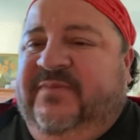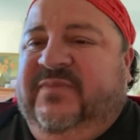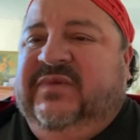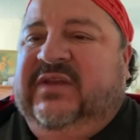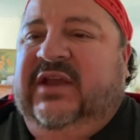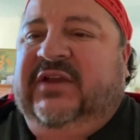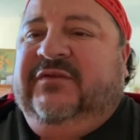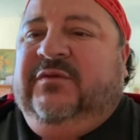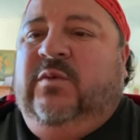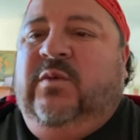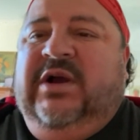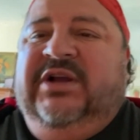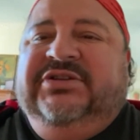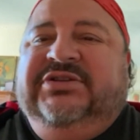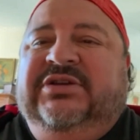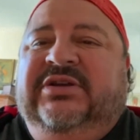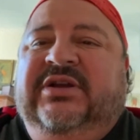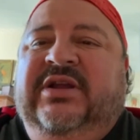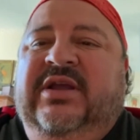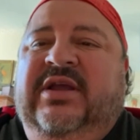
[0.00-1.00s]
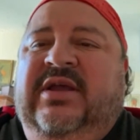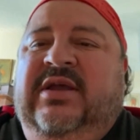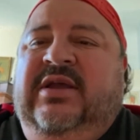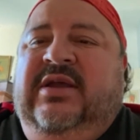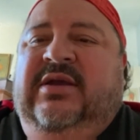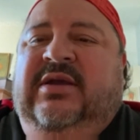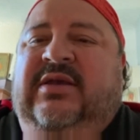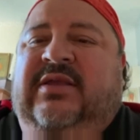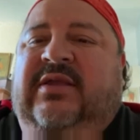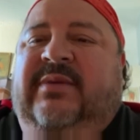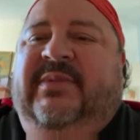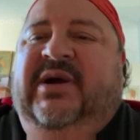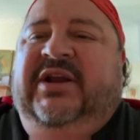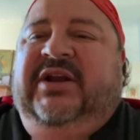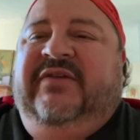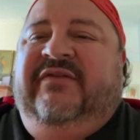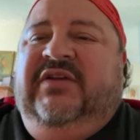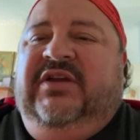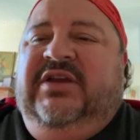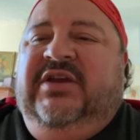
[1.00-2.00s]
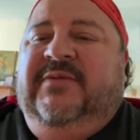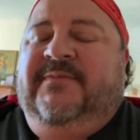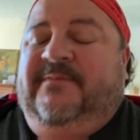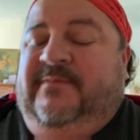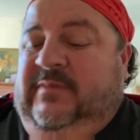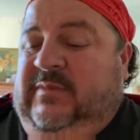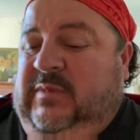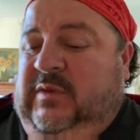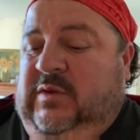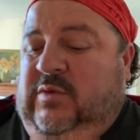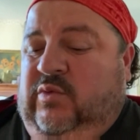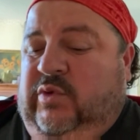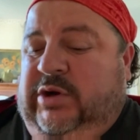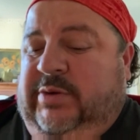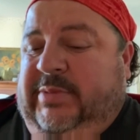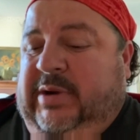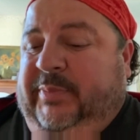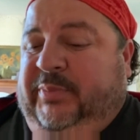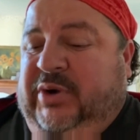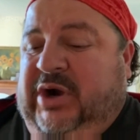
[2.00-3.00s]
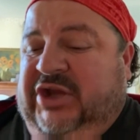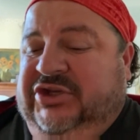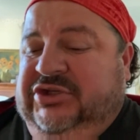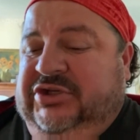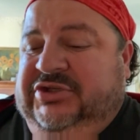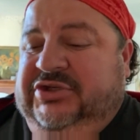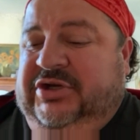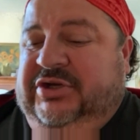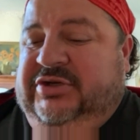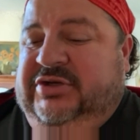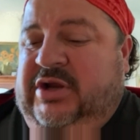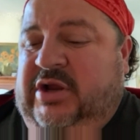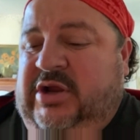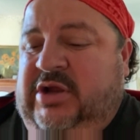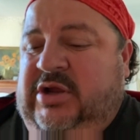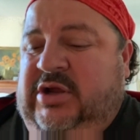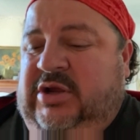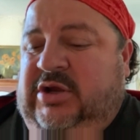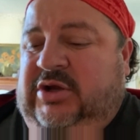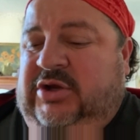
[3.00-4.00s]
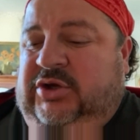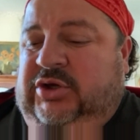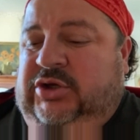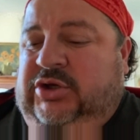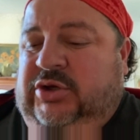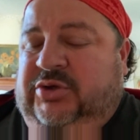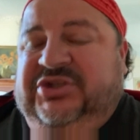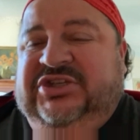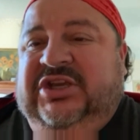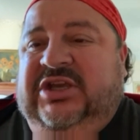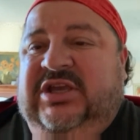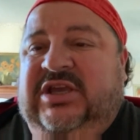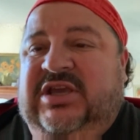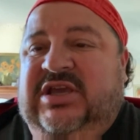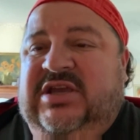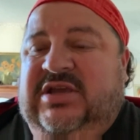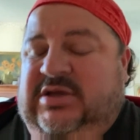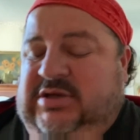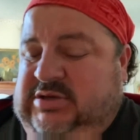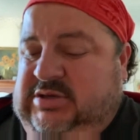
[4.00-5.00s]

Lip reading: Thanks for watching The Mind of Iggy, one of my projects here, Coach Iggy.